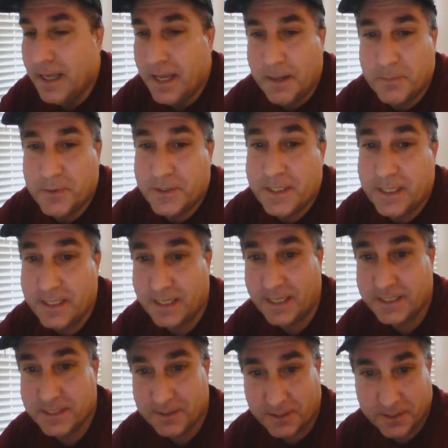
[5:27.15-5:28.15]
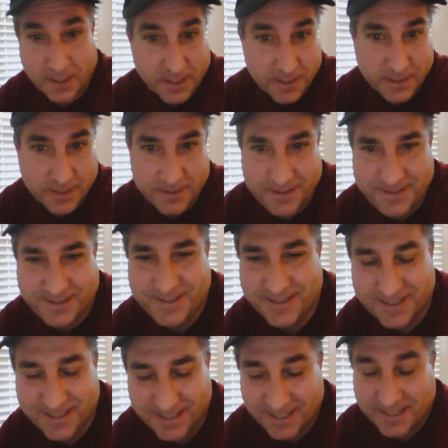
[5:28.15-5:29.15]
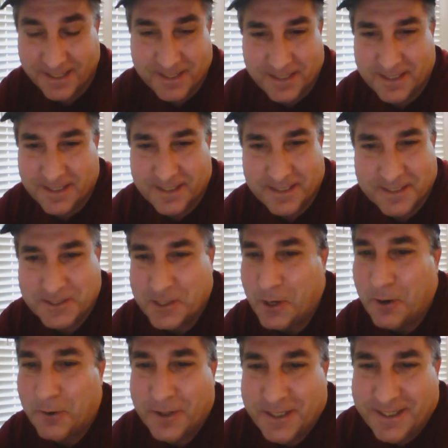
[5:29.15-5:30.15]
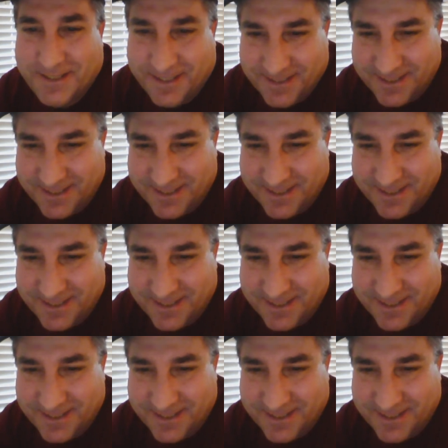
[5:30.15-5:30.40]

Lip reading: and pretended I saw nothing. Sorry.